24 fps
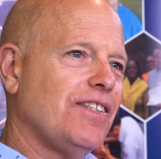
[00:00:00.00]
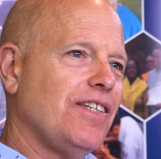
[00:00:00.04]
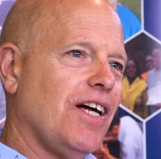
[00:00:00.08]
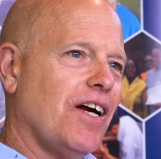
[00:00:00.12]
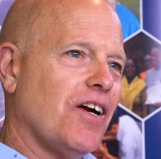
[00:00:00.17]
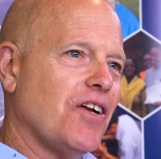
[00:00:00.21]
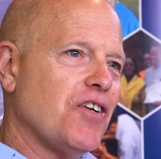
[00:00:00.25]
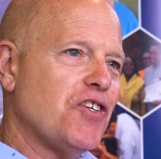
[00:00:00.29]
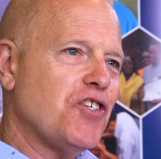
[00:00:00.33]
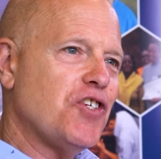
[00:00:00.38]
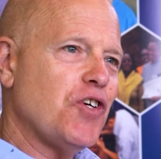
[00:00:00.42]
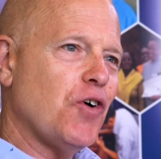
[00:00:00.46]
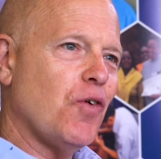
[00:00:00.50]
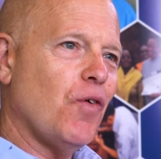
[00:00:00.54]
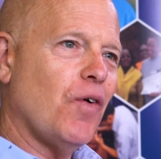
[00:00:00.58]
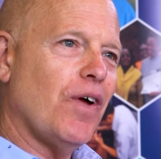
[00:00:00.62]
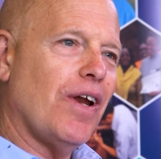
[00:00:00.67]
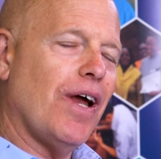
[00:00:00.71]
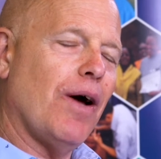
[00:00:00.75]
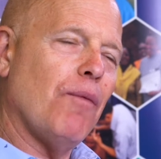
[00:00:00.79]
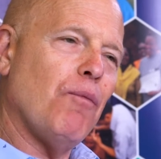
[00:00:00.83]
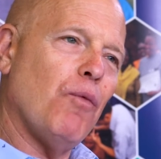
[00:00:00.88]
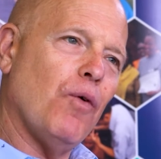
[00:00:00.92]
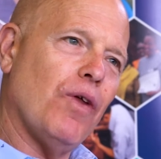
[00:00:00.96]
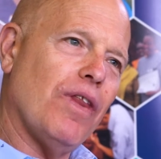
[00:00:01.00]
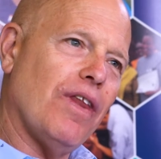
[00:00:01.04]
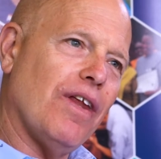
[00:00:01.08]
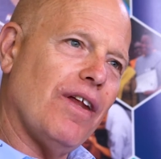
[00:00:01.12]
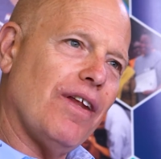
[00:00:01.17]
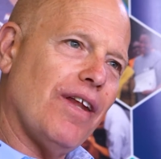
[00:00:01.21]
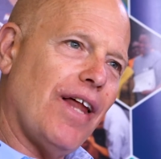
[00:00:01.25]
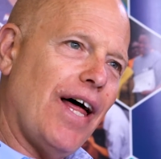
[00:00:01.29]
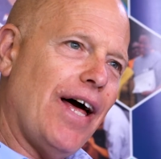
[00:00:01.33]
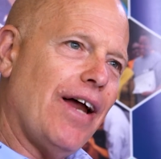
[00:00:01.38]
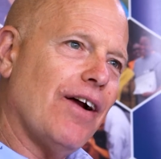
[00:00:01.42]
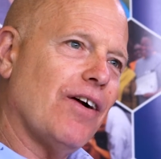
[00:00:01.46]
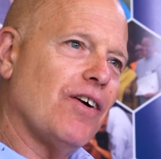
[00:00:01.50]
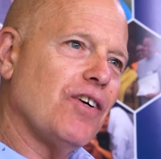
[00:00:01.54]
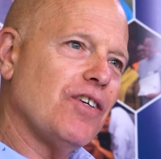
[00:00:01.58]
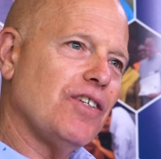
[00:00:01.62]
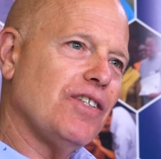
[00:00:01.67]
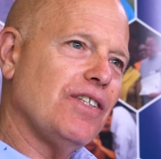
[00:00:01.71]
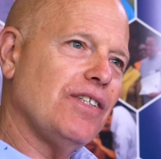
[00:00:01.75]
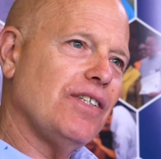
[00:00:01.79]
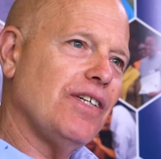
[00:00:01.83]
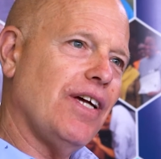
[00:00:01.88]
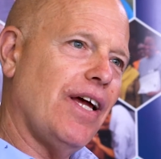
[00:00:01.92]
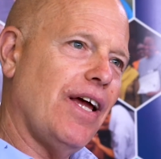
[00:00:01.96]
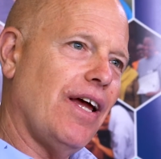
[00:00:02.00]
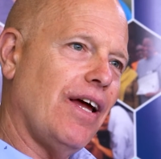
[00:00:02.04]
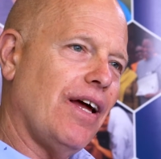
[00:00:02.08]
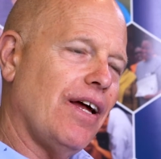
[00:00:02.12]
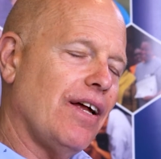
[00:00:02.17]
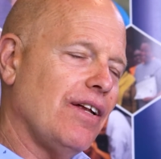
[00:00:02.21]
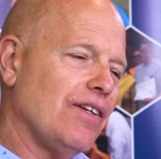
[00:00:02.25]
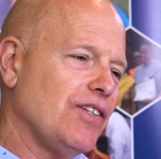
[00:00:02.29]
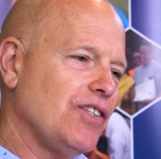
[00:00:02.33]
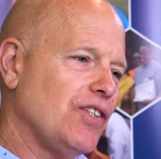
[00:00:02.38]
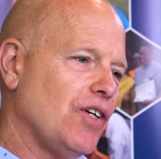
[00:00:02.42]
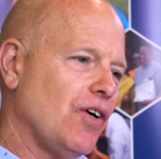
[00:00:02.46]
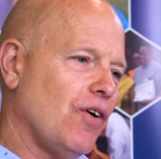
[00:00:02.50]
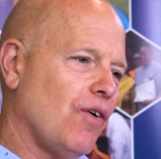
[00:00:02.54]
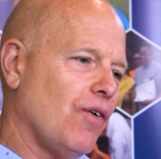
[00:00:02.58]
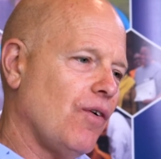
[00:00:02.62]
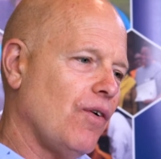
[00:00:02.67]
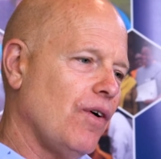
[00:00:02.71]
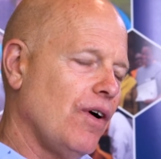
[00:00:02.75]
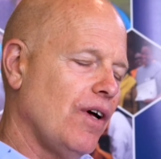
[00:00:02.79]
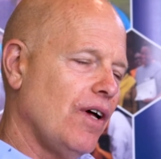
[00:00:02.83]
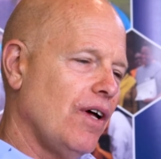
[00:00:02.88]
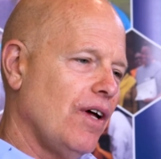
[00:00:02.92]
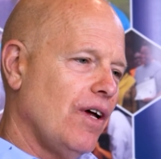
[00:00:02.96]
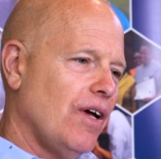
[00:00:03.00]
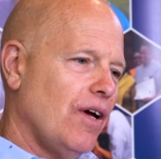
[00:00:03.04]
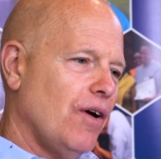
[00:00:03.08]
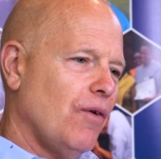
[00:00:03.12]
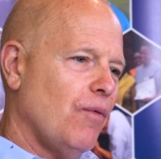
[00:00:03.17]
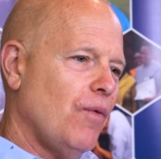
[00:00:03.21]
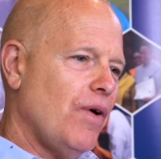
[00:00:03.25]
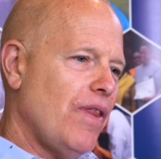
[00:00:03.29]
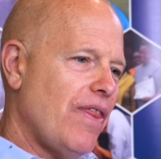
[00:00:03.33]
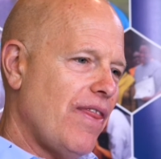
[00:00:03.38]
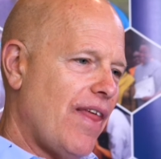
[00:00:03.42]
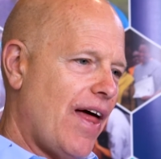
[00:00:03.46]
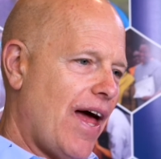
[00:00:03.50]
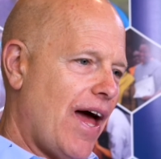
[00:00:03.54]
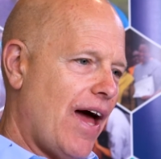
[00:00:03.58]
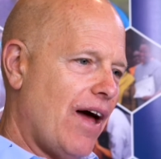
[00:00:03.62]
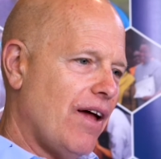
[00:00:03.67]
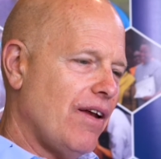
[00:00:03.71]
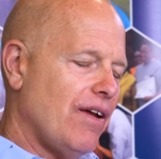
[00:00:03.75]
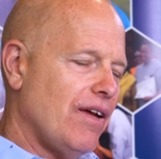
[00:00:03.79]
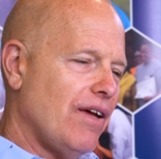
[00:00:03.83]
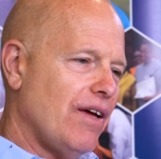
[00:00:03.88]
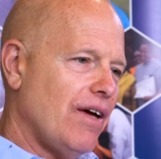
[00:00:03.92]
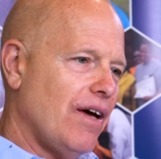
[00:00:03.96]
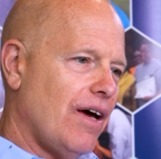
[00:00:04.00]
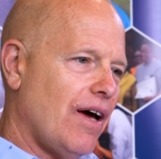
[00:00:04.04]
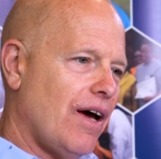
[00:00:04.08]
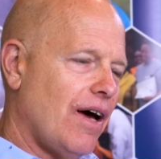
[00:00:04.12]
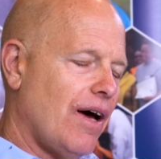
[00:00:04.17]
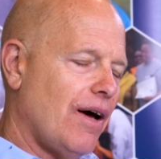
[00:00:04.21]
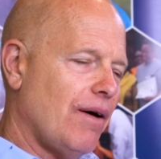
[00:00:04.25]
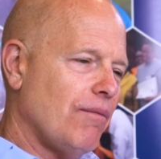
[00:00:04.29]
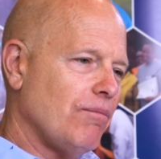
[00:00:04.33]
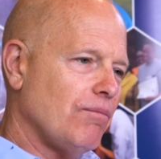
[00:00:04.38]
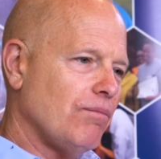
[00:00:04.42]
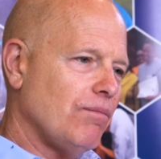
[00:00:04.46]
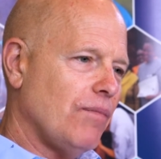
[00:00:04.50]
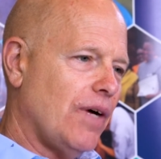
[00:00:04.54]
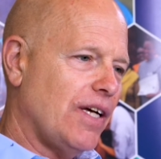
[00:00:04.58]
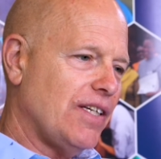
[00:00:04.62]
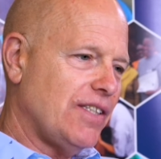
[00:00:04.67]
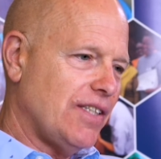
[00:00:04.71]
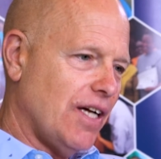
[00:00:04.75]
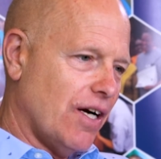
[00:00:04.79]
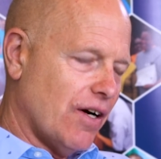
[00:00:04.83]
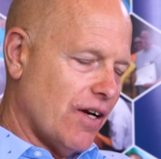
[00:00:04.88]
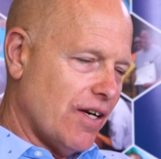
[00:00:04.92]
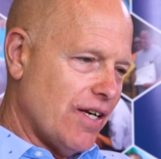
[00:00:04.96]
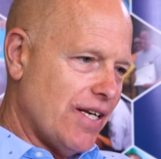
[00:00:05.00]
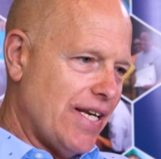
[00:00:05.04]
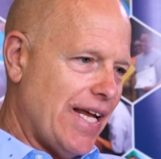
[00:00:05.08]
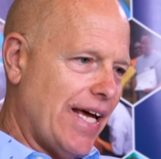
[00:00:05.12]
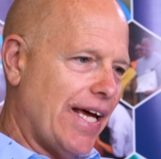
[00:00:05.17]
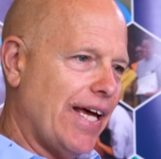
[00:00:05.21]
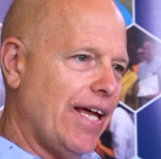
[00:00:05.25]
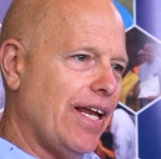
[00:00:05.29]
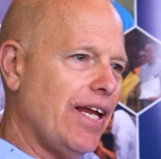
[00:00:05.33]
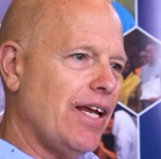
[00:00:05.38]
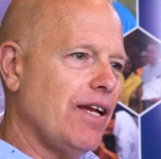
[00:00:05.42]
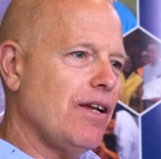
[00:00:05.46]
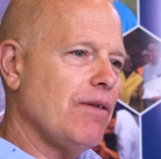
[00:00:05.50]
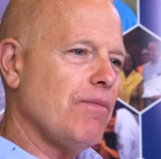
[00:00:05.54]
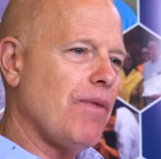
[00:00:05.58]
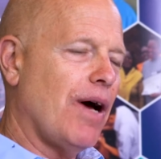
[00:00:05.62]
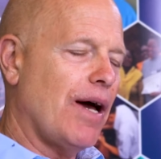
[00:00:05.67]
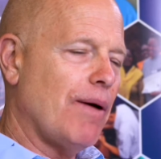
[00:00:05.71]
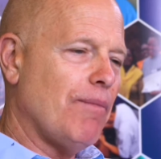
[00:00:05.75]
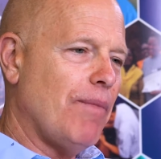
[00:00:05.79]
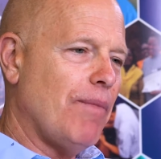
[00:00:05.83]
started showing up with the letters. And so with that, um, I started digging into my